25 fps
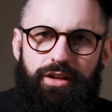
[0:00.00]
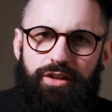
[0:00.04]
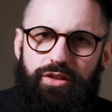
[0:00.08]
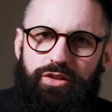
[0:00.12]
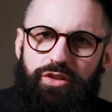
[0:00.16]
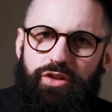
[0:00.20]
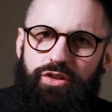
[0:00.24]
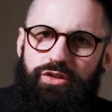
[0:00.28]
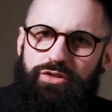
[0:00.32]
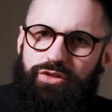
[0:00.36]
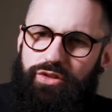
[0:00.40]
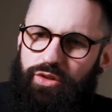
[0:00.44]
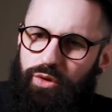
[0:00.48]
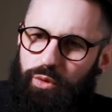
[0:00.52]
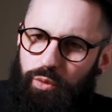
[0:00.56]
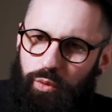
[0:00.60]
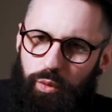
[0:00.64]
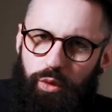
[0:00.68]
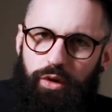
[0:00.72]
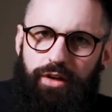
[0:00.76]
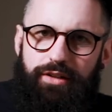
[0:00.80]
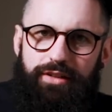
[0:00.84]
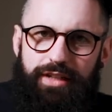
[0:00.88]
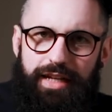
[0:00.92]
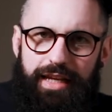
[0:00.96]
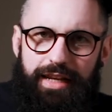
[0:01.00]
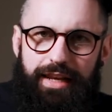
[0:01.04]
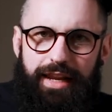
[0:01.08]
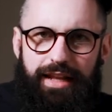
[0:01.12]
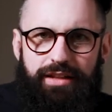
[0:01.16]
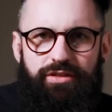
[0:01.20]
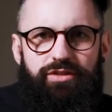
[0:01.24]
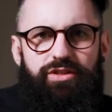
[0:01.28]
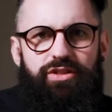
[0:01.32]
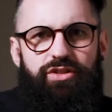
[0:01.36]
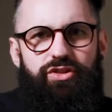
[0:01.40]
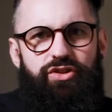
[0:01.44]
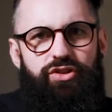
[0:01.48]
not what
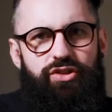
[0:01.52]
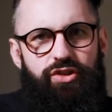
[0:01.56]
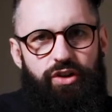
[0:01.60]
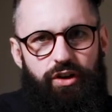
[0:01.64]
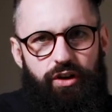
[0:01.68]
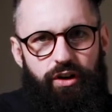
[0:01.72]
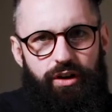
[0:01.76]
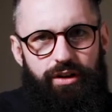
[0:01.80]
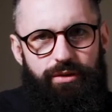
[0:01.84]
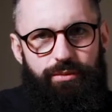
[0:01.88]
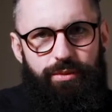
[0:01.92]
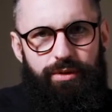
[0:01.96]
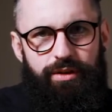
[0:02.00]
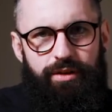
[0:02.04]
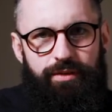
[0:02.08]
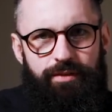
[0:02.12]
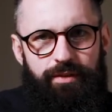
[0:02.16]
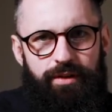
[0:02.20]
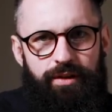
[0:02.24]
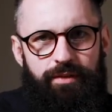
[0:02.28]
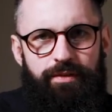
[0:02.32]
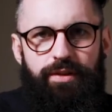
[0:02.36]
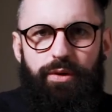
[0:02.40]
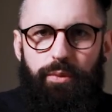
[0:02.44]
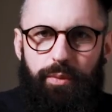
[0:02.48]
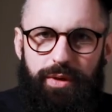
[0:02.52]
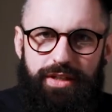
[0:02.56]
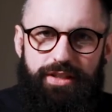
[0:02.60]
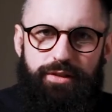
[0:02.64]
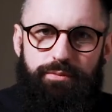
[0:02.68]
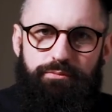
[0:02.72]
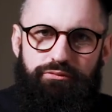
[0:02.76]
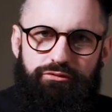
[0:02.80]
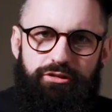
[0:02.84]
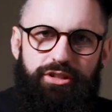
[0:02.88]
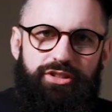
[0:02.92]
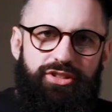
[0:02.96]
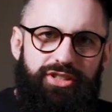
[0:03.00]
lens is sharp,
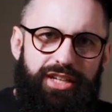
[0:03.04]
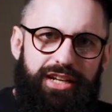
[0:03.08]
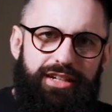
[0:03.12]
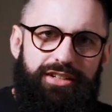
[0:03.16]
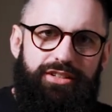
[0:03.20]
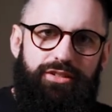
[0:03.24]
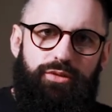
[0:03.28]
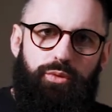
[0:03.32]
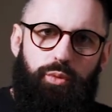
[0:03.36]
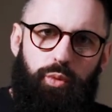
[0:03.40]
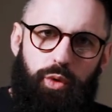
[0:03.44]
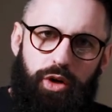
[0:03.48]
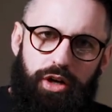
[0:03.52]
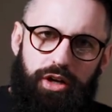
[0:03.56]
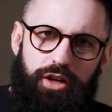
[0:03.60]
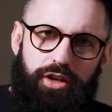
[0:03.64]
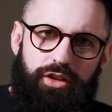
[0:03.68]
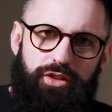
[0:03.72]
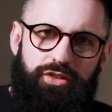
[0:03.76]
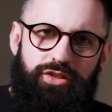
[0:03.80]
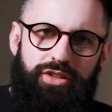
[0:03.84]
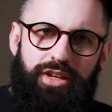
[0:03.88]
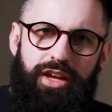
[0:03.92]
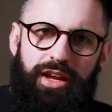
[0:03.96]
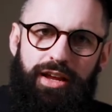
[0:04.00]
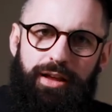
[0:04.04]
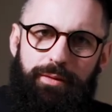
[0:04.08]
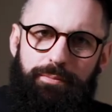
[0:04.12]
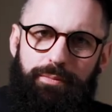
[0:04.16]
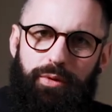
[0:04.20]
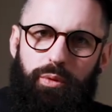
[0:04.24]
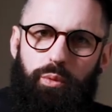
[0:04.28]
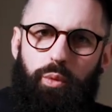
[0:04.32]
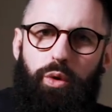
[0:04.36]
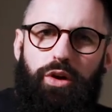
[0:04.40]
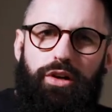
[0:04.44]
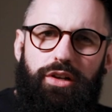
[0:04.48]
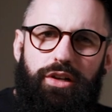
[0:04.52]
which preset works,
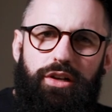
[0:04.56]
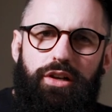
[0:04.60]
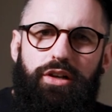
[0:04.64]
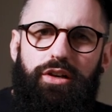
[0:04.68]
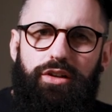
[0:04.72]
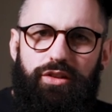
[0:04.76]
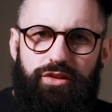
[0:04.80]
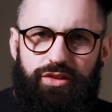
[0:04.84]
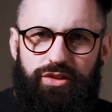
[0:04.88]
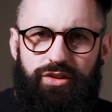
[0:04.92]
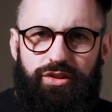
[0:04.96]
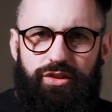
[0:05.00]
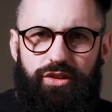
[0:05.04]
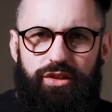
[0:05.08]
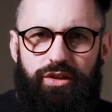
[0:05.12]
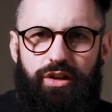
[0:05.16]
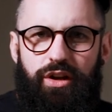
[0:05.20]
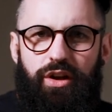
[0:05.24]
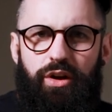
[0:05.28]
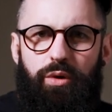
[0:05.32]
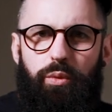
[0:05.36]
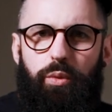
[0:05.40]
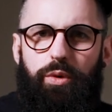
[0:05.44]
but what looks good.